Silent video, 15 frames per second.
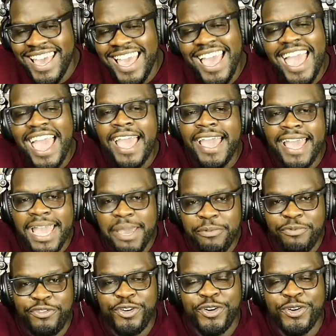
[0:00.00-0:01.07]

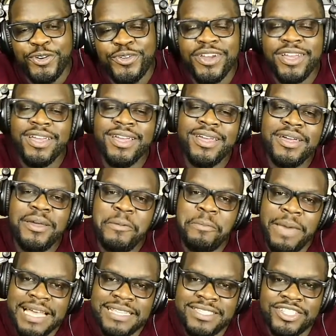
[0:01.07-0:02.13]
hateful
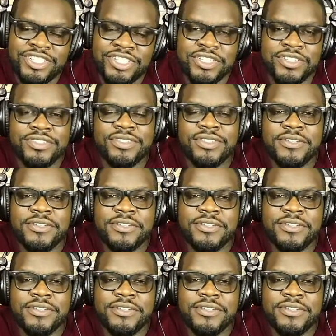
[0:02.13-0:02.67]
messages,